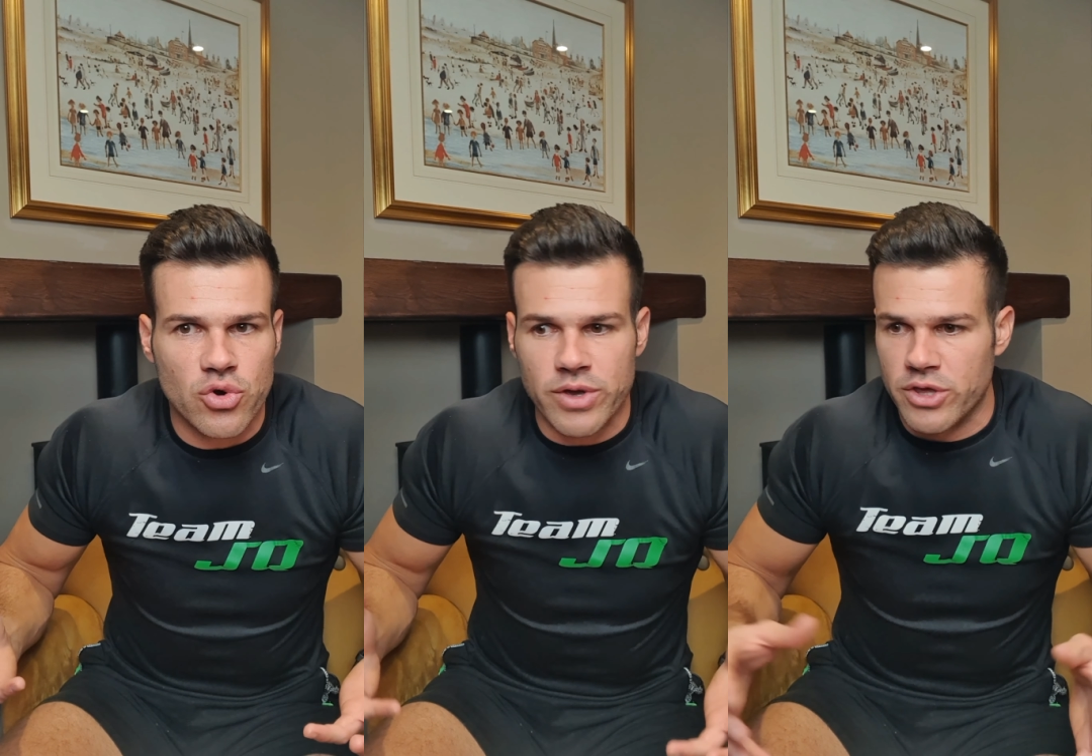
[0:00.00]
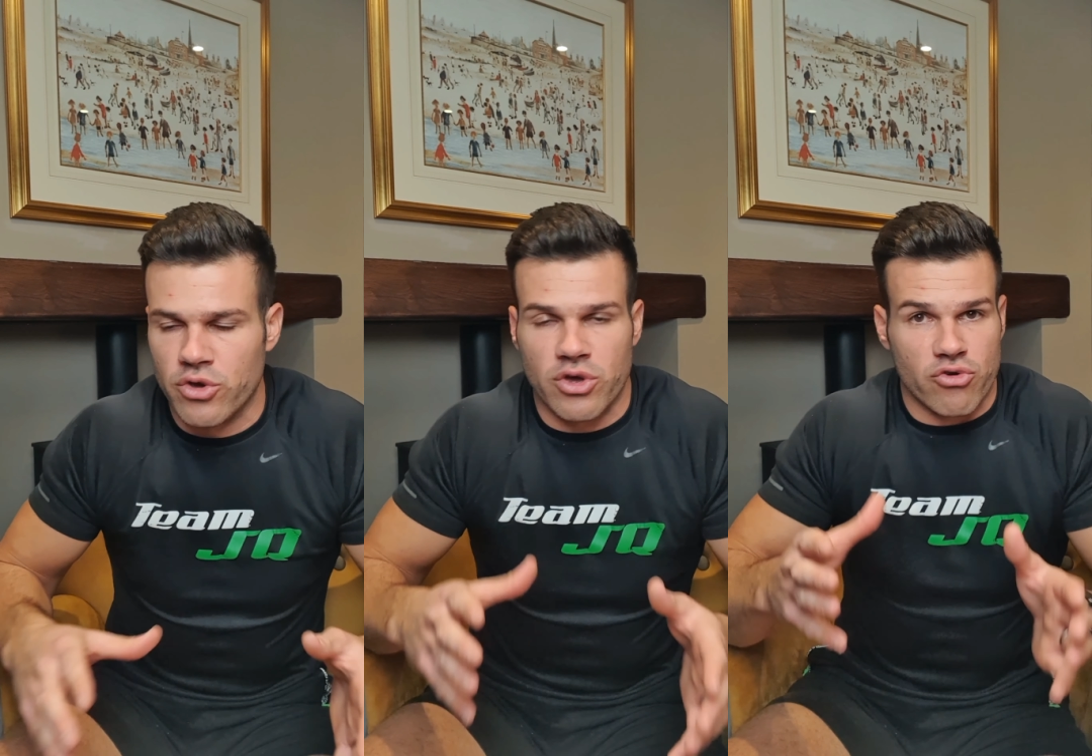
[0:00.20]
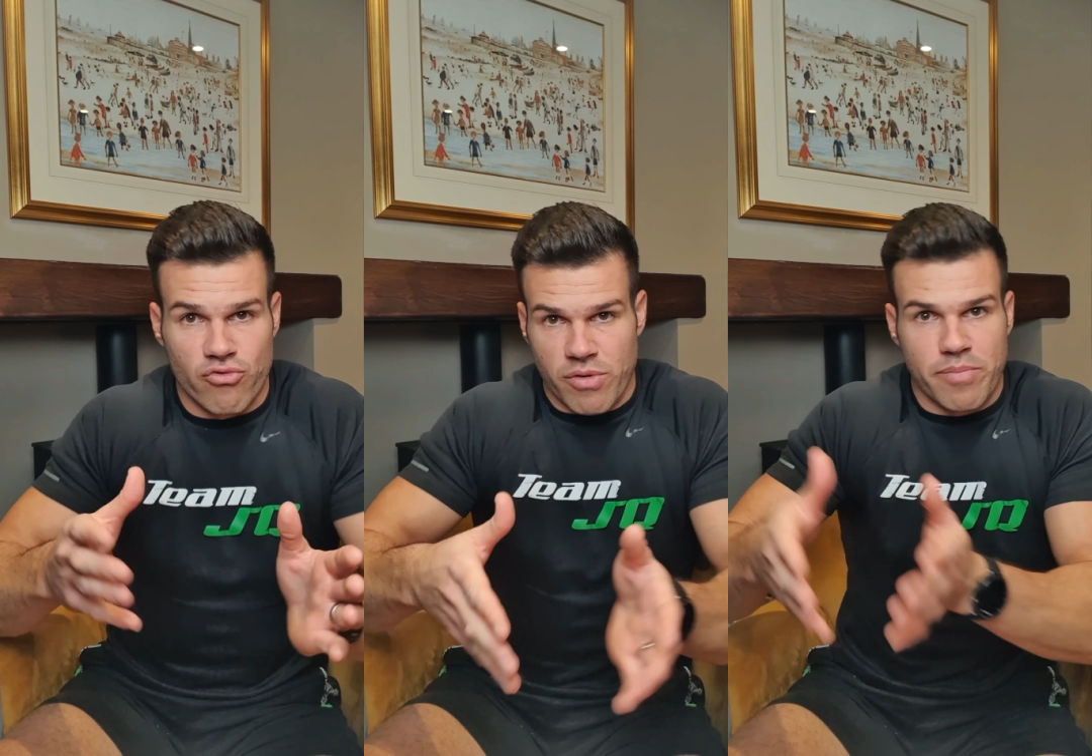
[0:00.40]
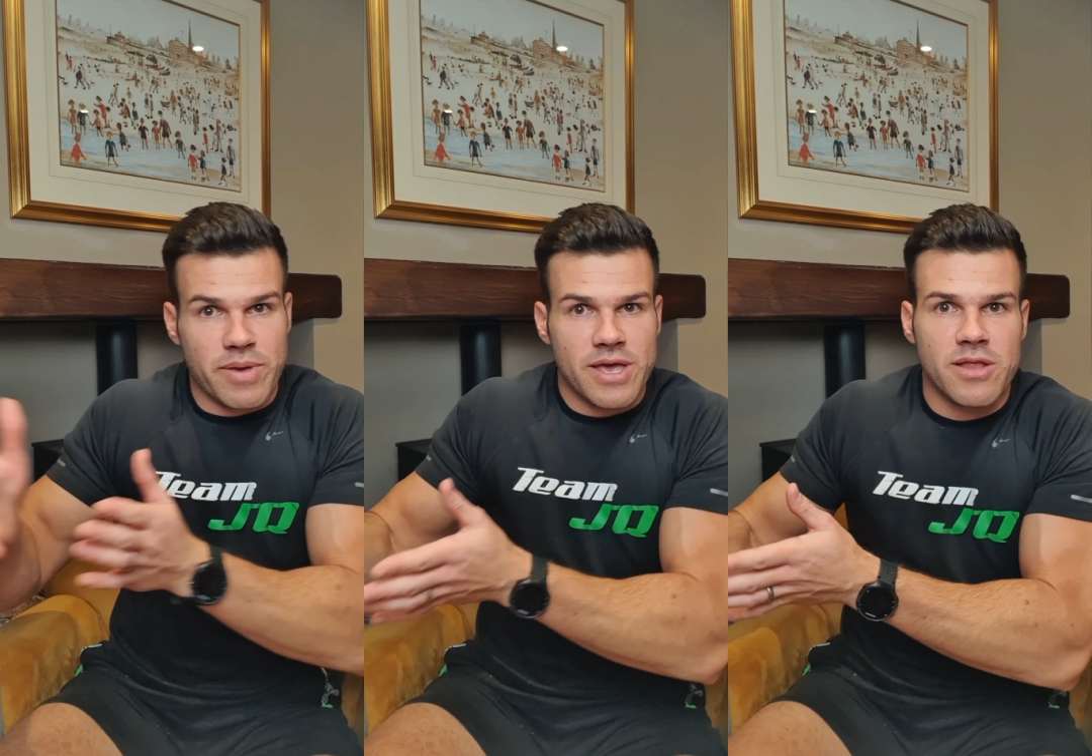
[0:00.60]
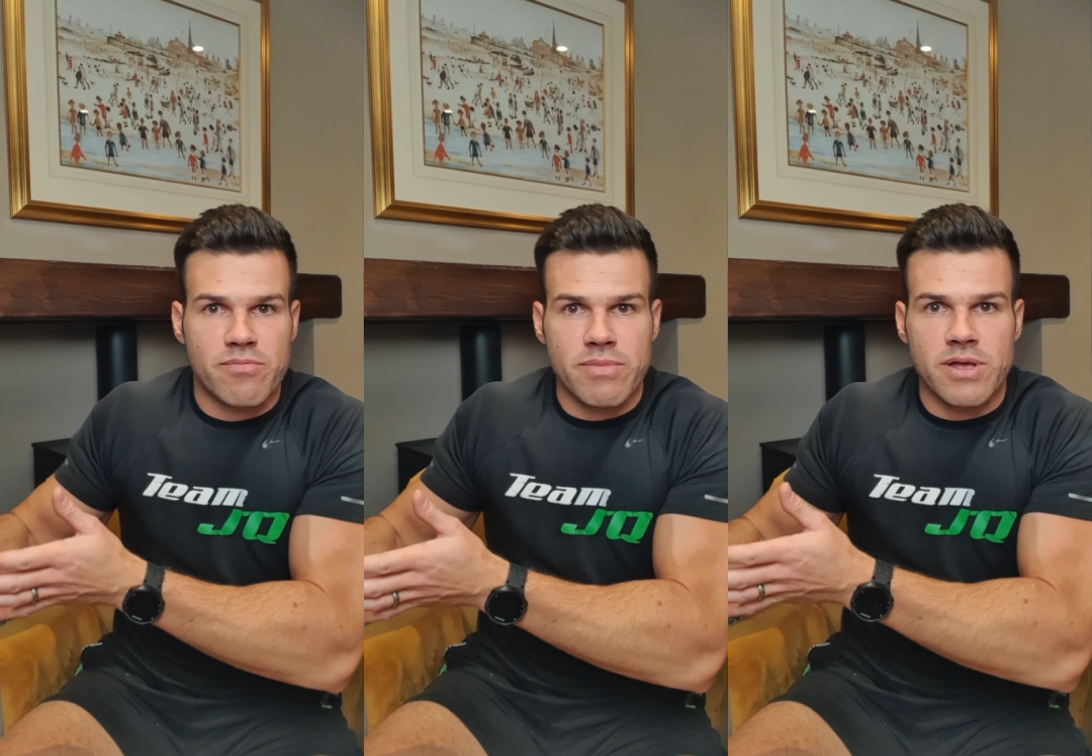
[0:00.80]
You can
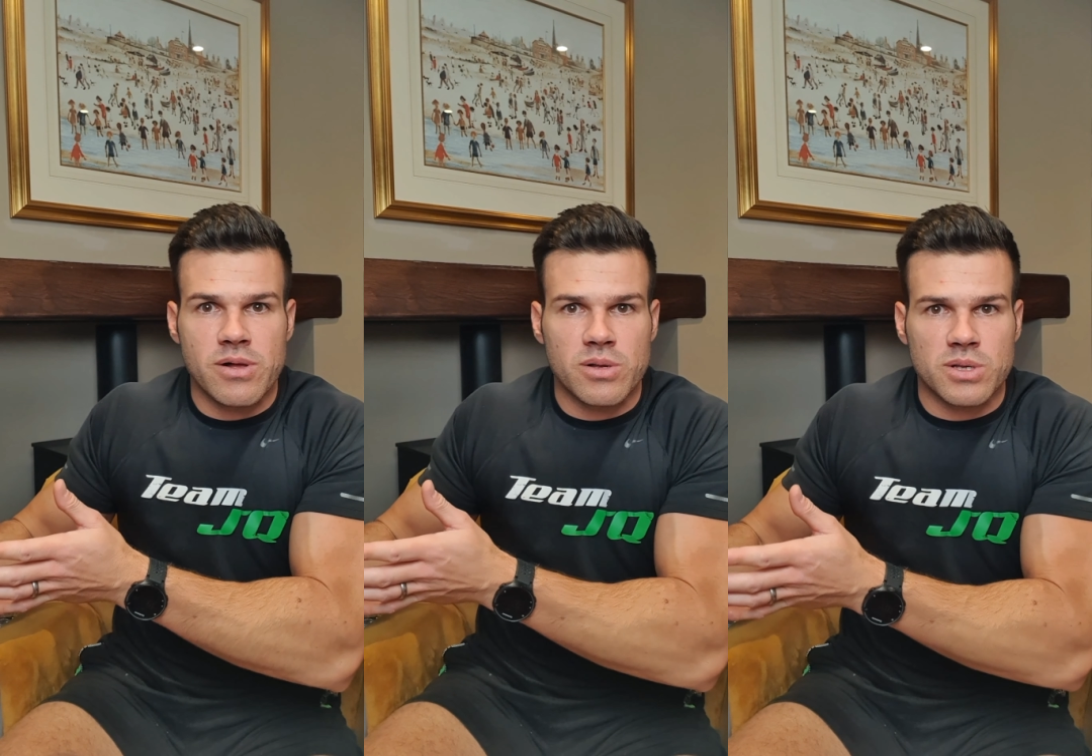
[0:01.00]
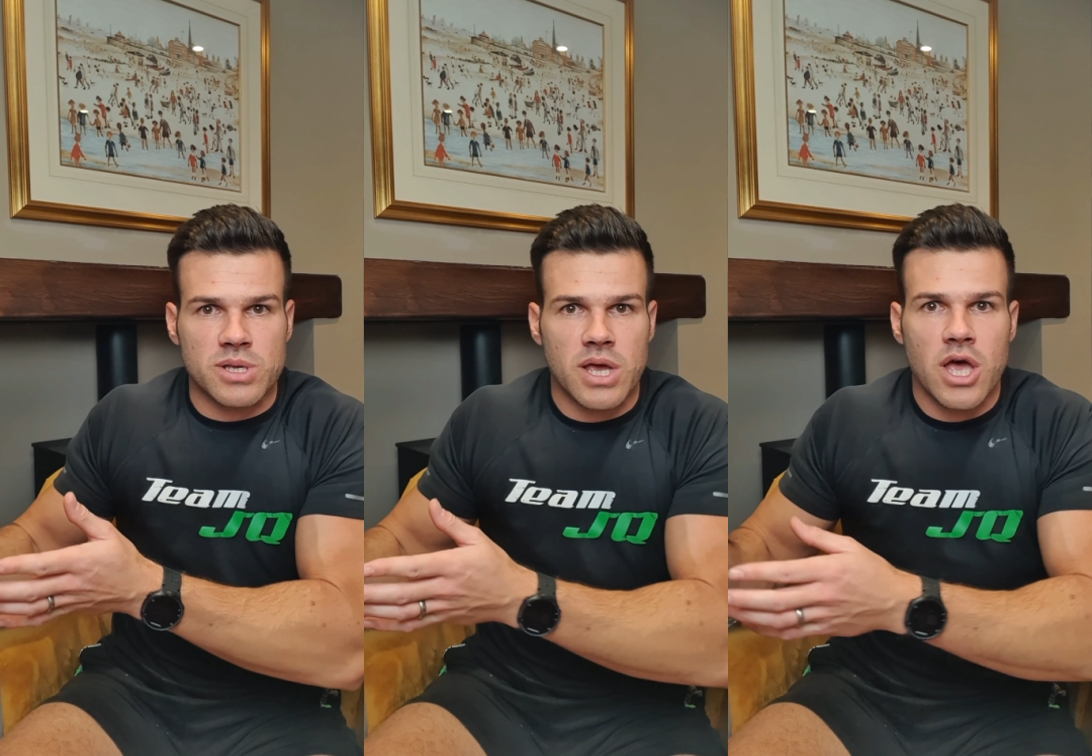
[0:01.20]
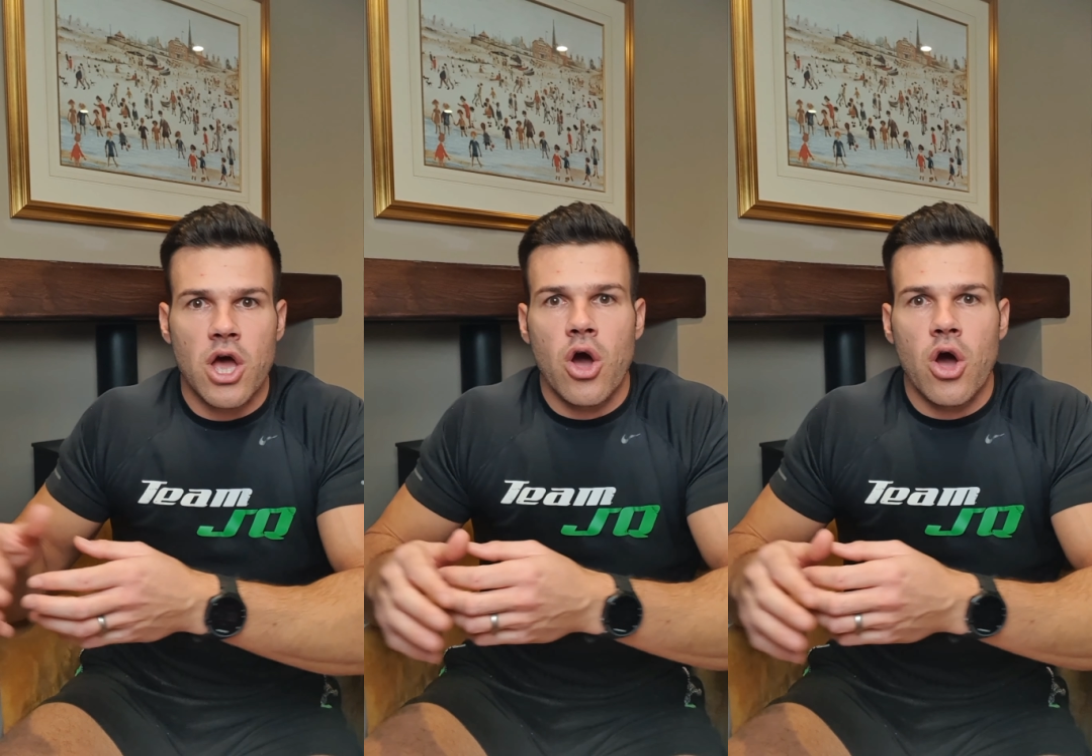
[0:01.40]
repeat meals